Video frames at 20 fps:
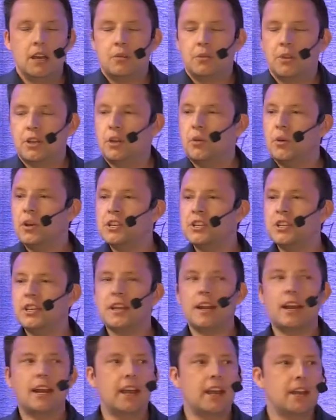But the question
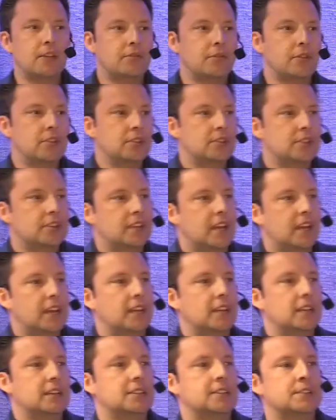that I have for you
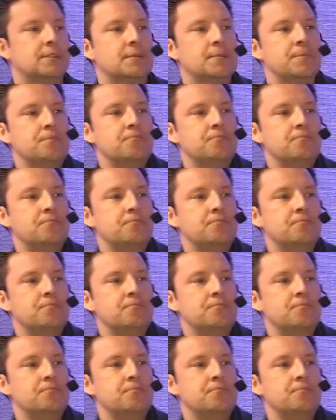today is